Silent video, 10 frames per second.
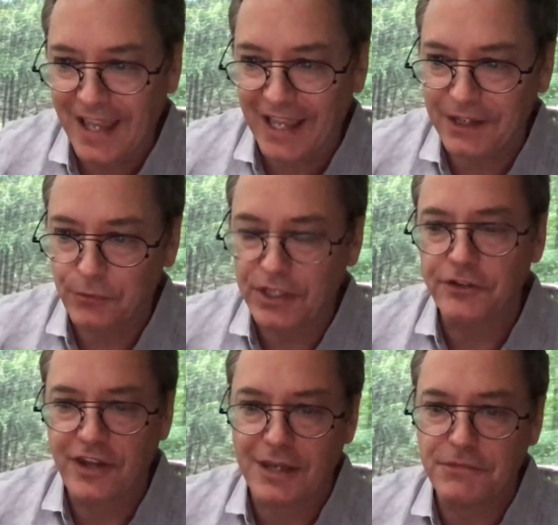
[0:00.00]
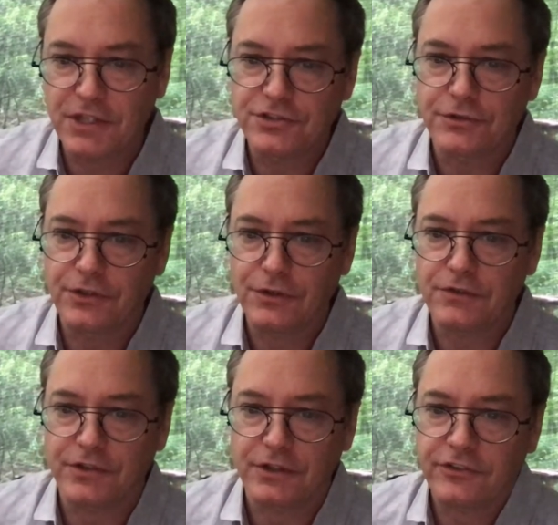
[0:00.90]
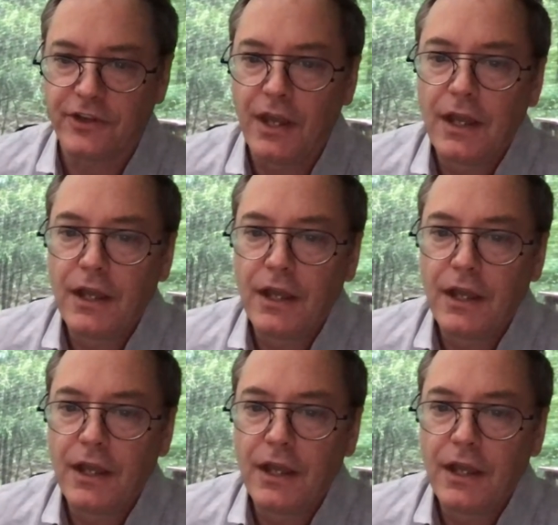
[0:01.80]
a real-time digital universe.